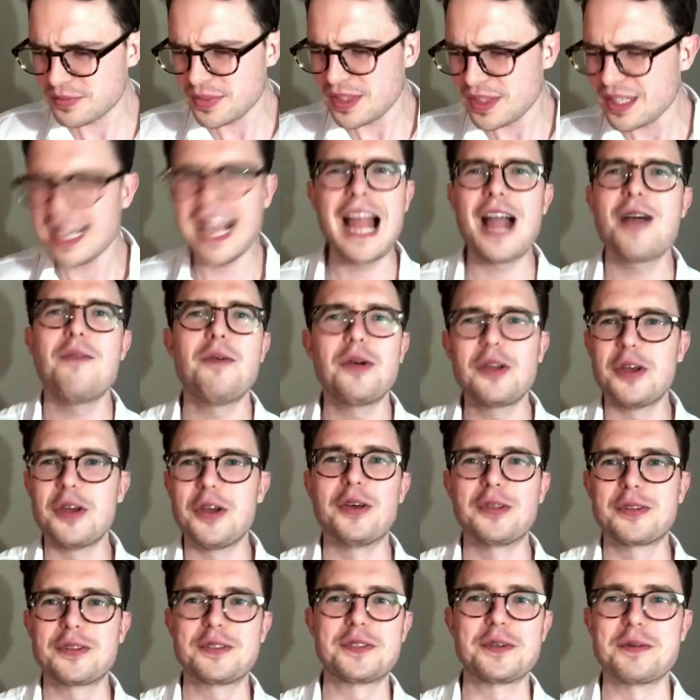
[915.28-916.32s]
How on
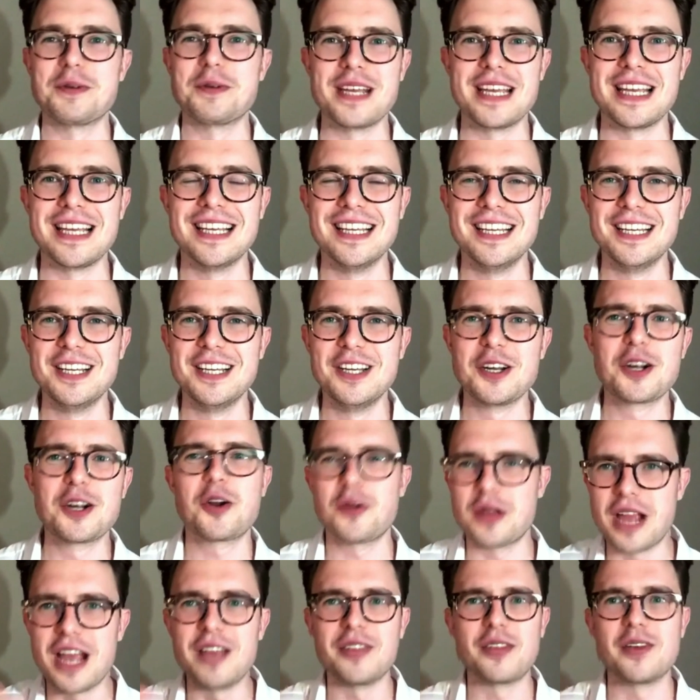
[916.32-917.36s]
earth do we
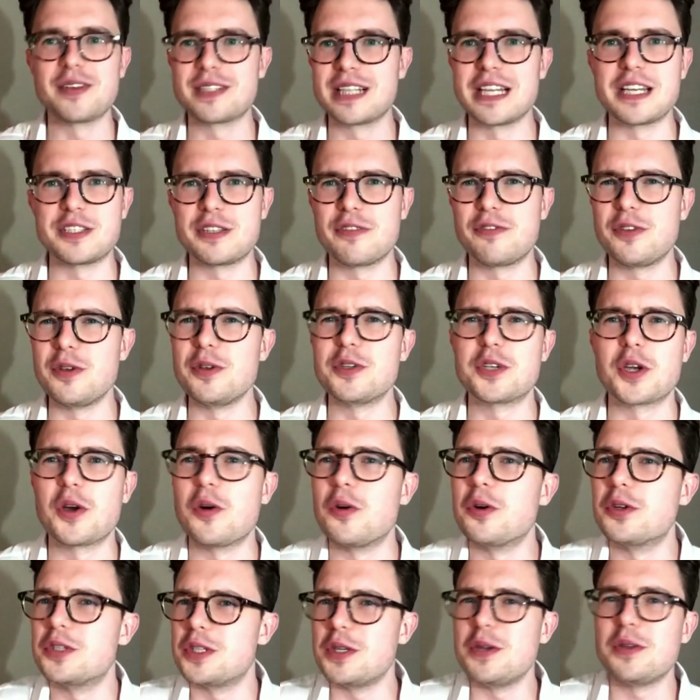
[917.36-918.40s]
create those leaders of the future?
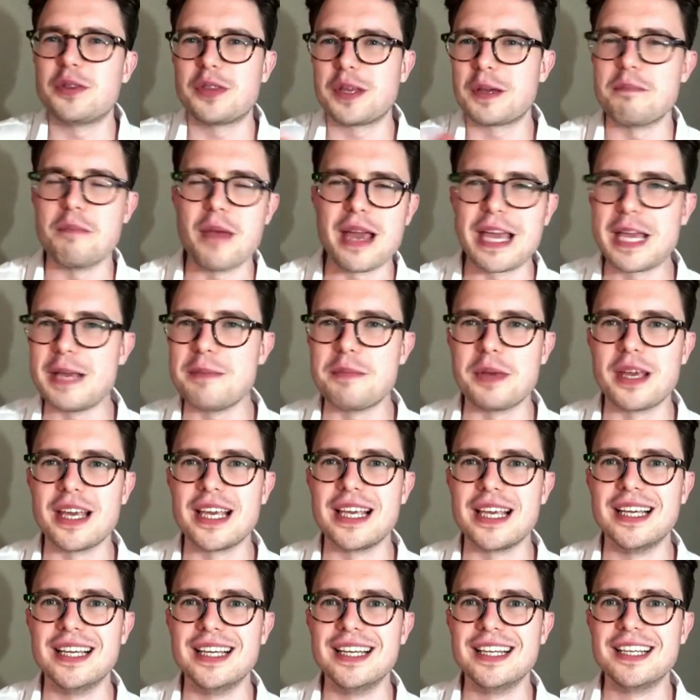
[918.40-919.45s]
Or do you think
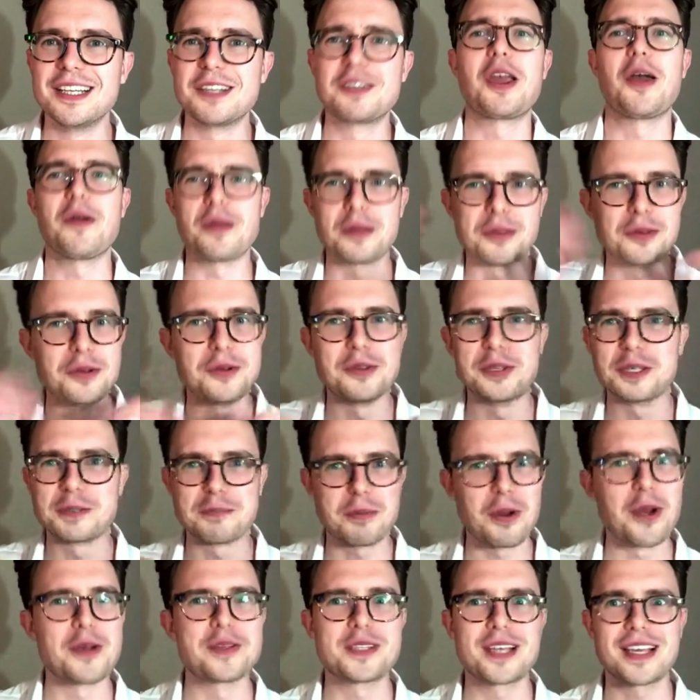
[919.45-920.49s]
maybe going through this
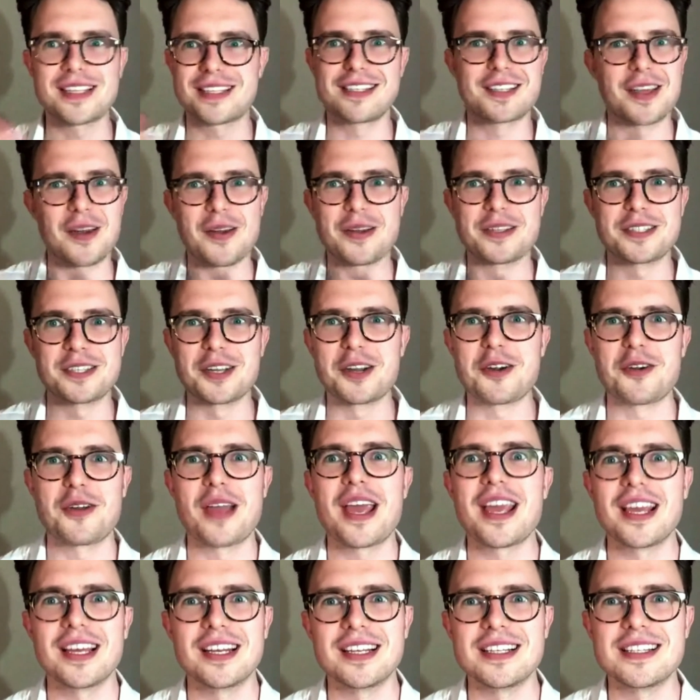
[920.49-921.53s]
process is going to
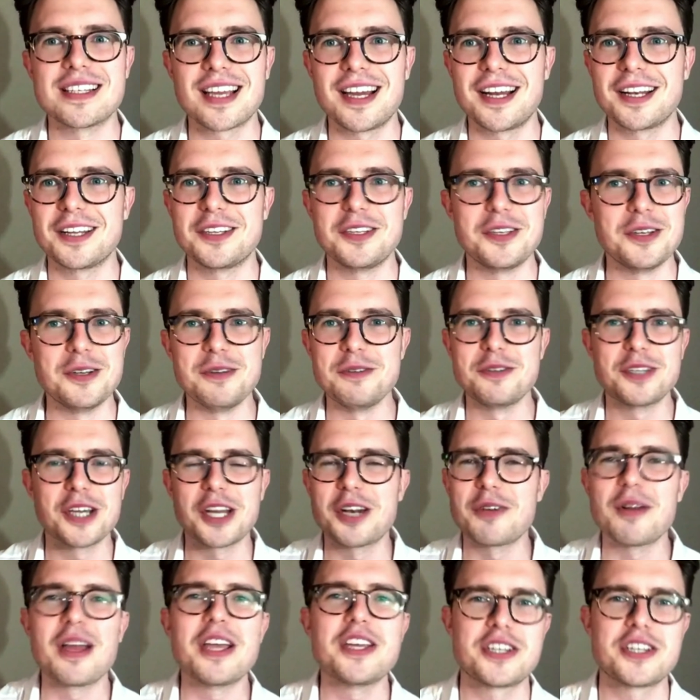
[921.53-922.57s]
create an entirely new
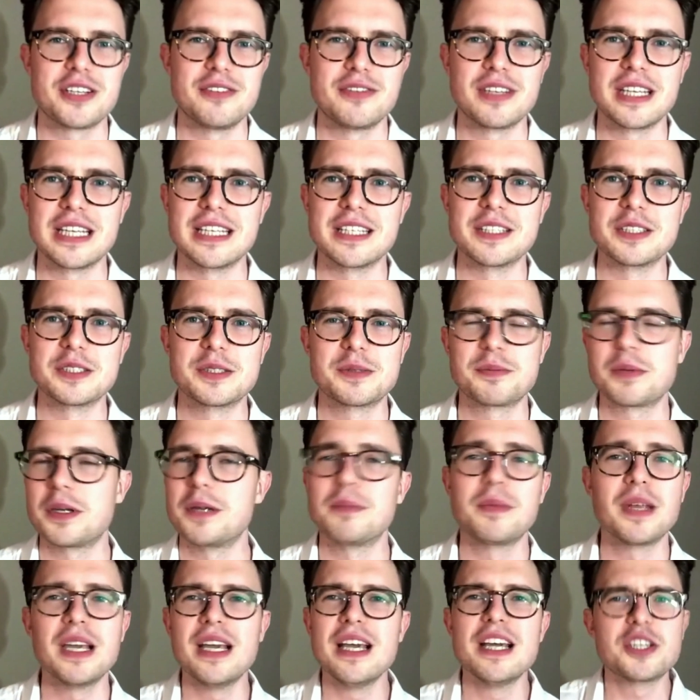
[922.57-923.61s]
generation of leaders?
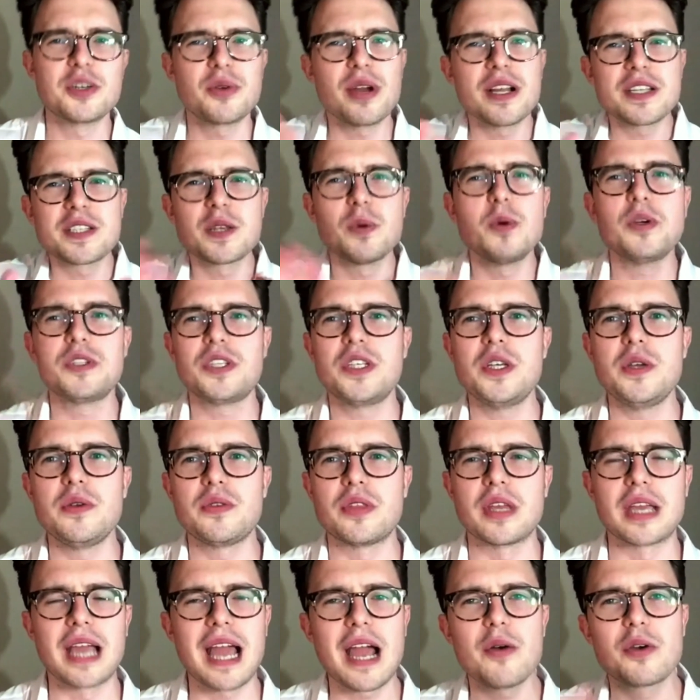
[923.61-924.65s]
But DeRetta, what do you
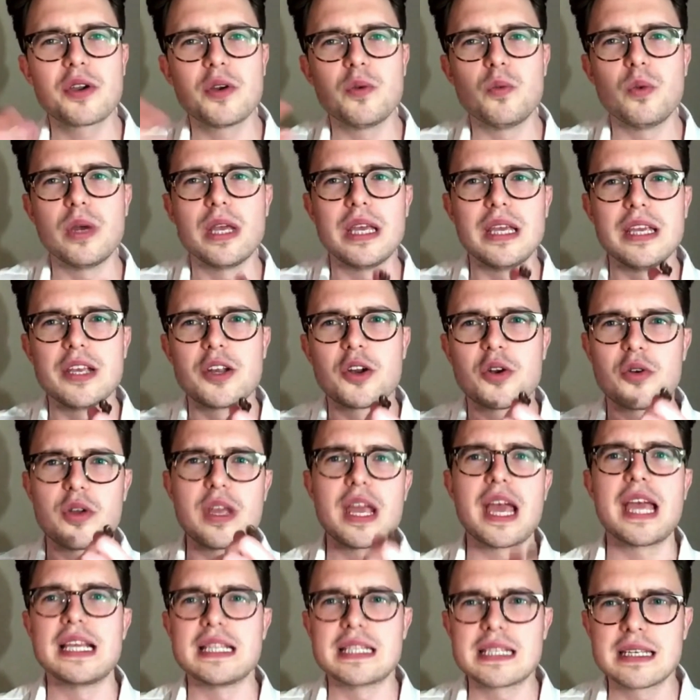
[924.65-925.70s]
think? How can we
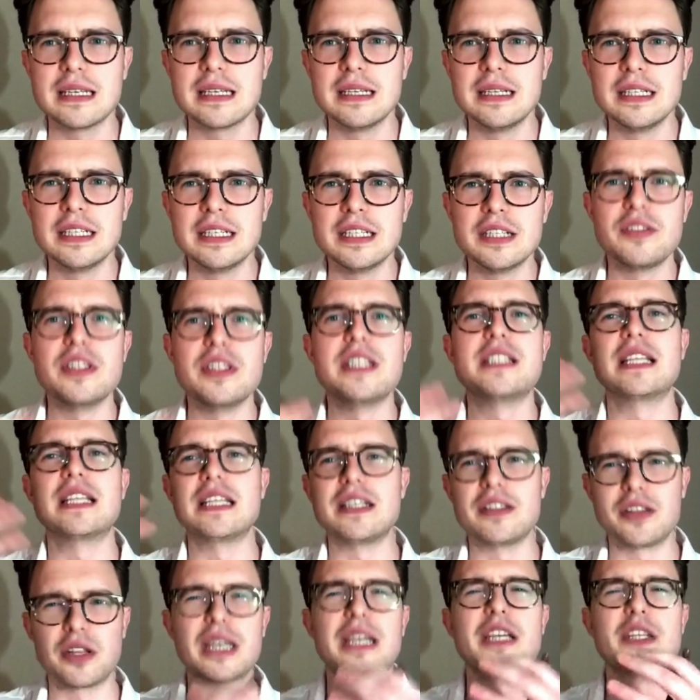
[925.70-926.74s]
create the
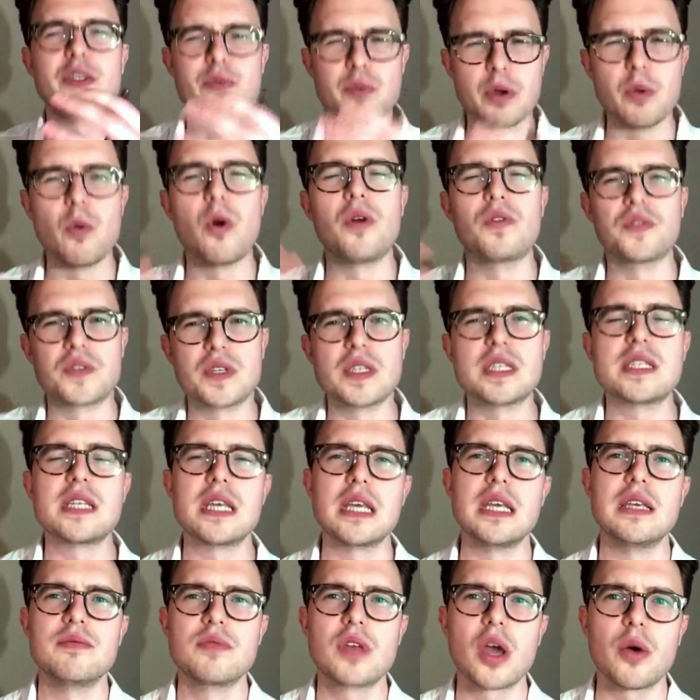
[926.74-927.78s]
leaders we want to
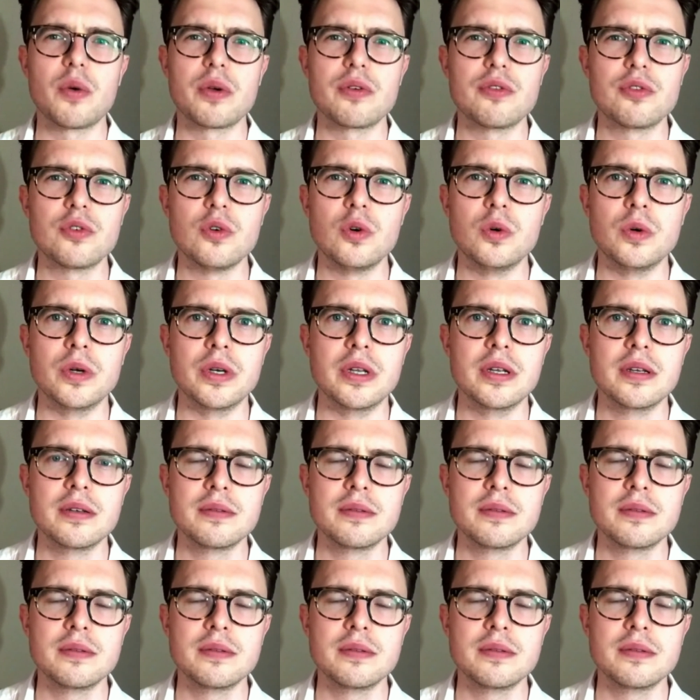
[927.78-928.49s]
see going forward?